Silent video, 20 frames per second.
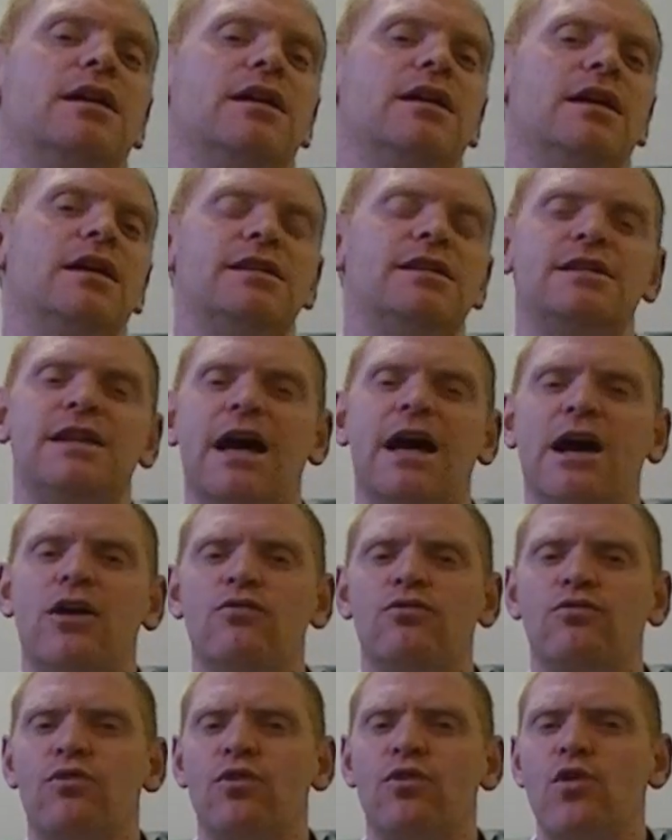is
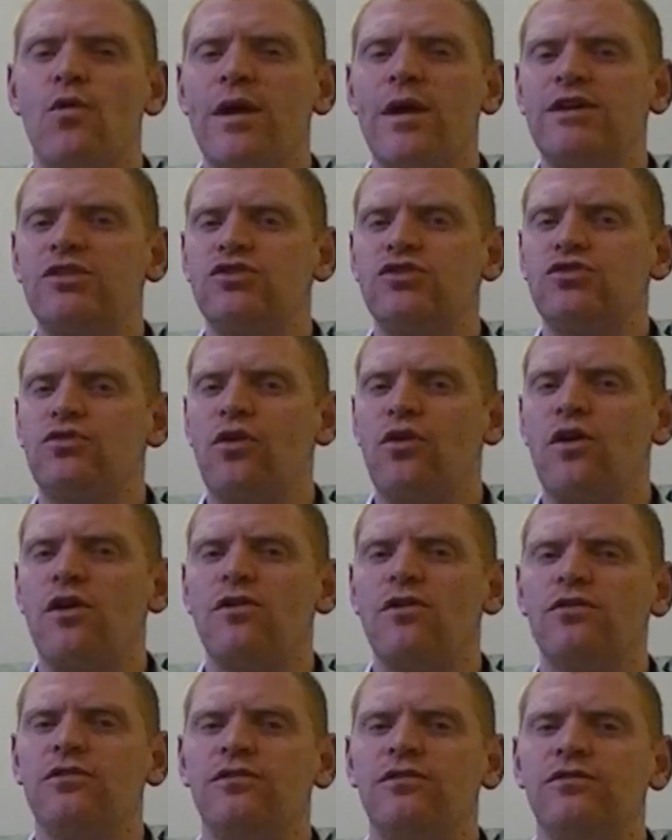now growing
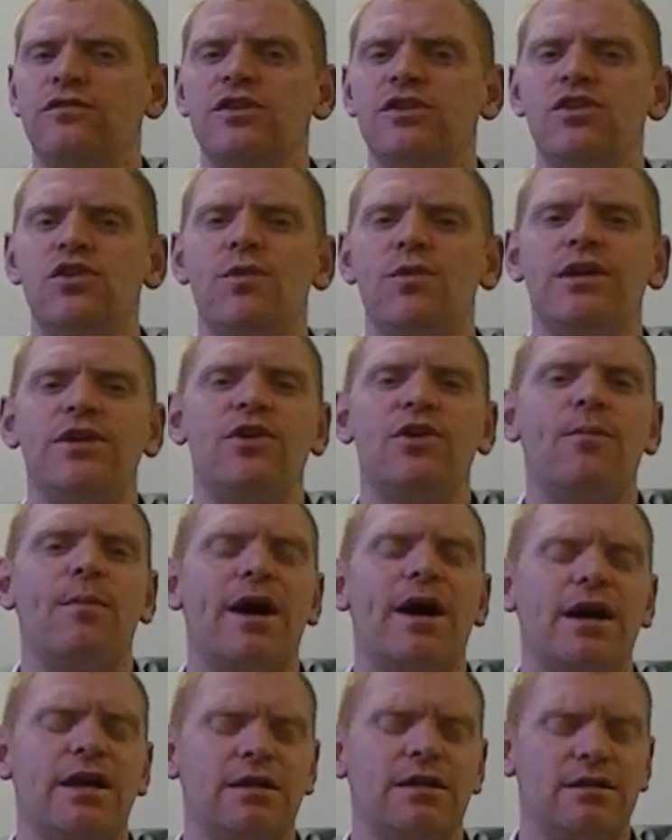strong for you in your
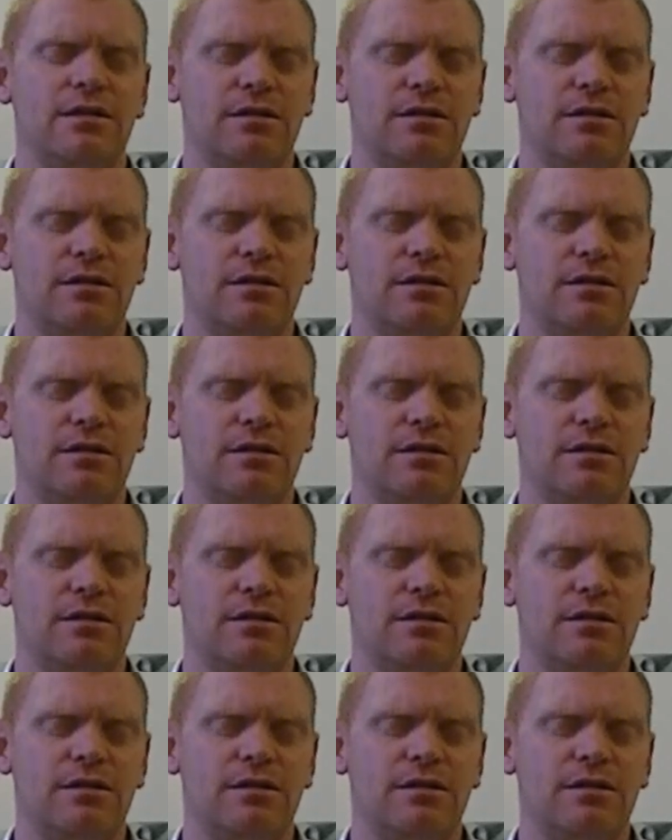mind.